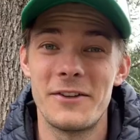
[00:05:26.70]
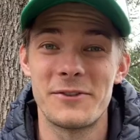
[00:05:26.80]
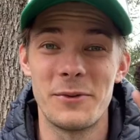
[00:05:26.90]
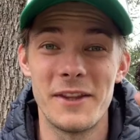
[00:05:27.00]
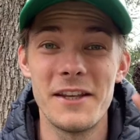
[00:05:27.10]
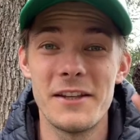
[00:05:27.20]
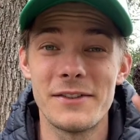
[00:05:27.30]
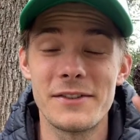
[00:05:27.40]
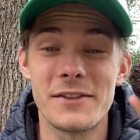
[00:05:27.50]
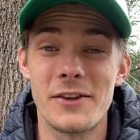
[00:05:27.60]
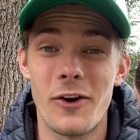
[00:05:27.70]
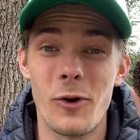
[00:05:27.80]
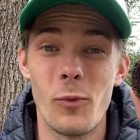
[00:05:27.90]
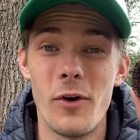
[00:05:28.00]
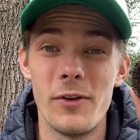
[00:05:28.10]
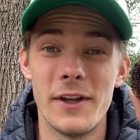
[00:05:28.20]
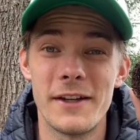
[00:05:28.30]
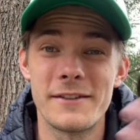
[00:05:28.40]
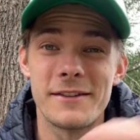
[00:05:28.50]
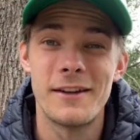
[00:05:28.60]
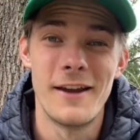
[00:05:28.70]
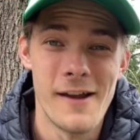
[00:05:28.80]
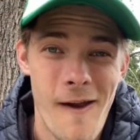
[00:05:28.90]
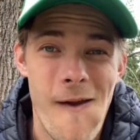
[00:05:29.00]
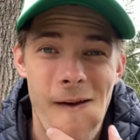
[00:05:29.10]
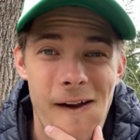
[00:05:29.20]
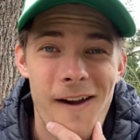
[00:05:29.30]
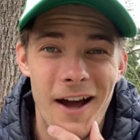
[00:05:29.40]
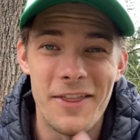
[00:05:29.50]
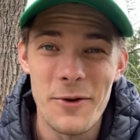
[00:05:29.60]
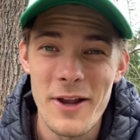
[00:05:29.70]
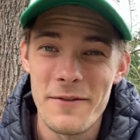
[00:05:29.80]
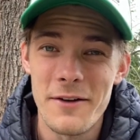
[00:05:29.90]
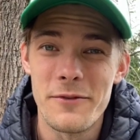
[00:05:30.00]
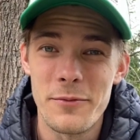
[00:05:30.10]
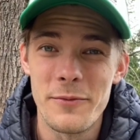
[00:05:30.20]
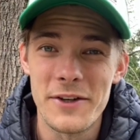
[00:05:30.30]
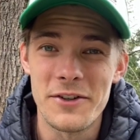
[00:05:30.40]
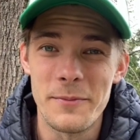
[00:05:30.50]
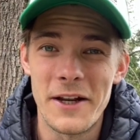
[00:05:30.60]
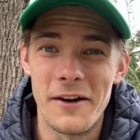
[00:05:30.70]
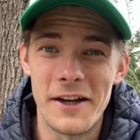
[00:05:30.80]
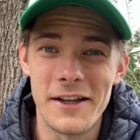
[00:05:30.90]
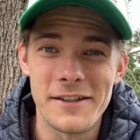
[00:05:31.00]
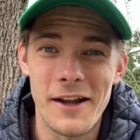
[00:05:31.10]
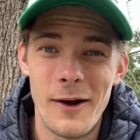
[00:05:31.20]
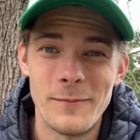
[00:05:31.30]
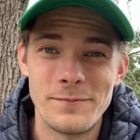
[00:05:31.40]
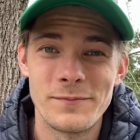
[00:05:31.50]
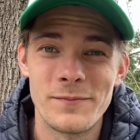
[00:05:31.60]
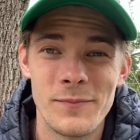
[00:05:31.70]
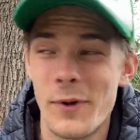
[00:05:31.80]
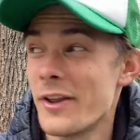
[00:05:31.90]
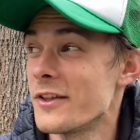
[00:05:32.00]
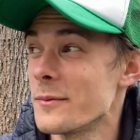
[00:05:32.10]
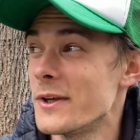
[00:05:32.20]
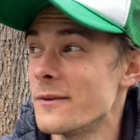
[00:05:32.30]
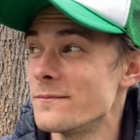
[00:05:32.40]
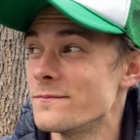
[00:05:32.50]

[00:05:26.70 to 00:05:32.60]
So these are walnuts. I think we have enough information to make our guess now. What do you think, Pete?